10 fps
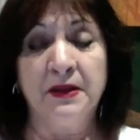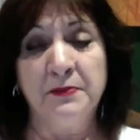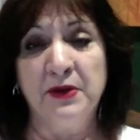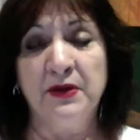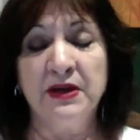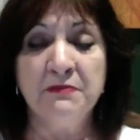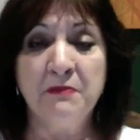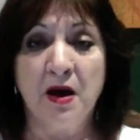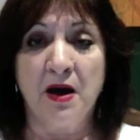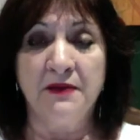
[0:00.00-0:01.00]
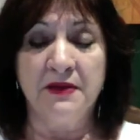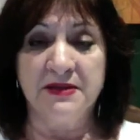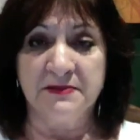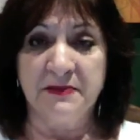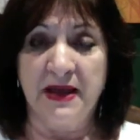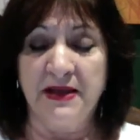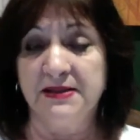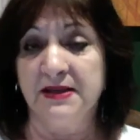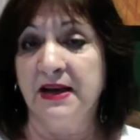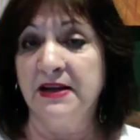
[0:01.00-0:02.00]
Bearing in mind that this man is
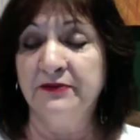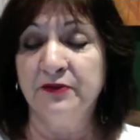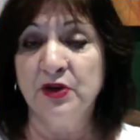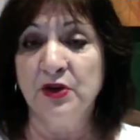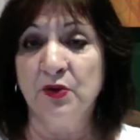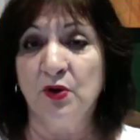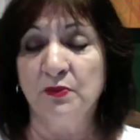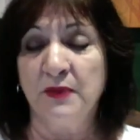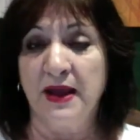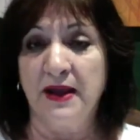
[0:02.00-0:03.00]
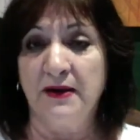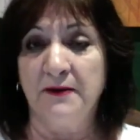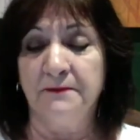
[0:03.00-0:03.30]
an 84-year-old man